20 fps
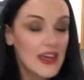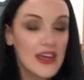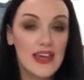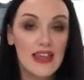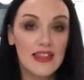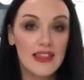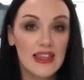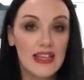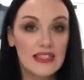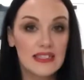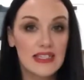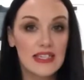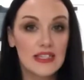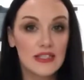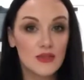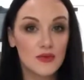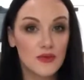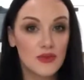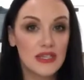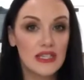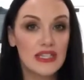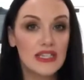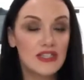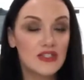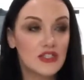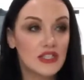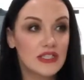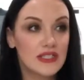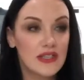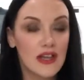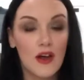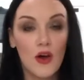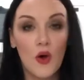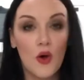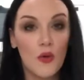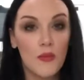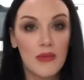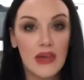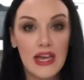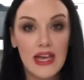This is really just a
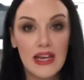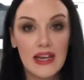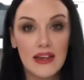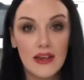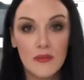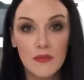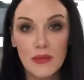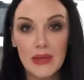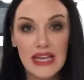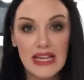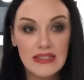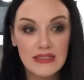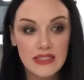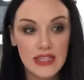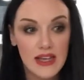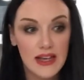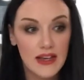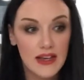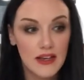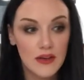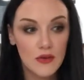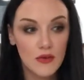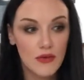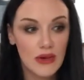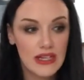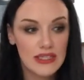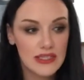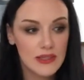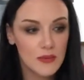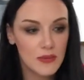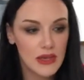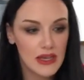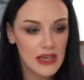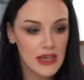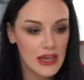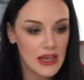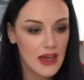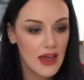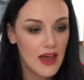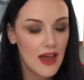homemade pizza
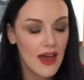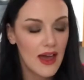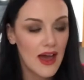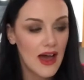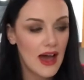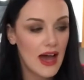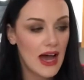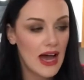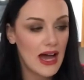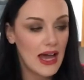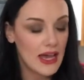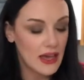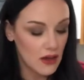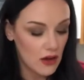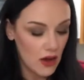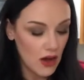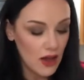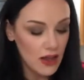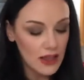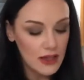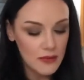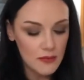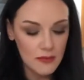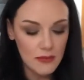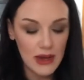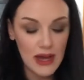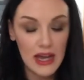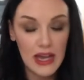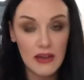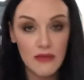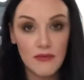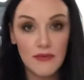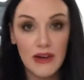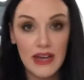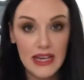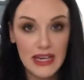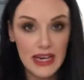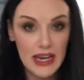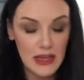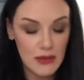recipe. I call it my fight
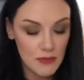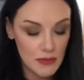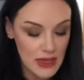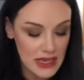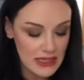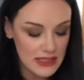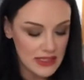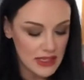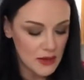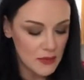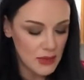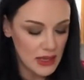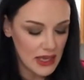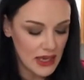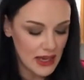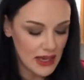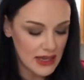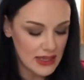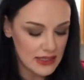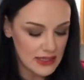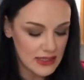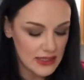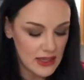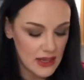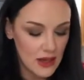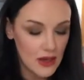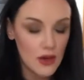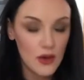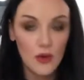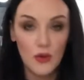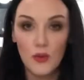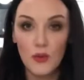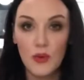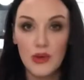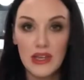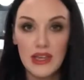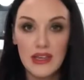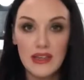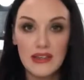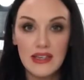night pizza because
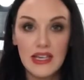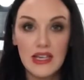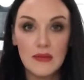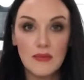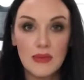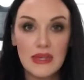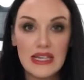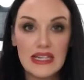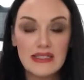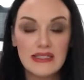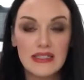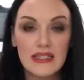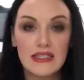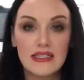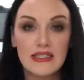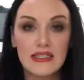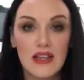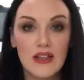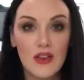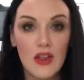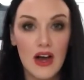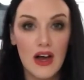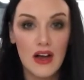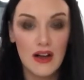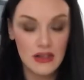we eat pizza a lot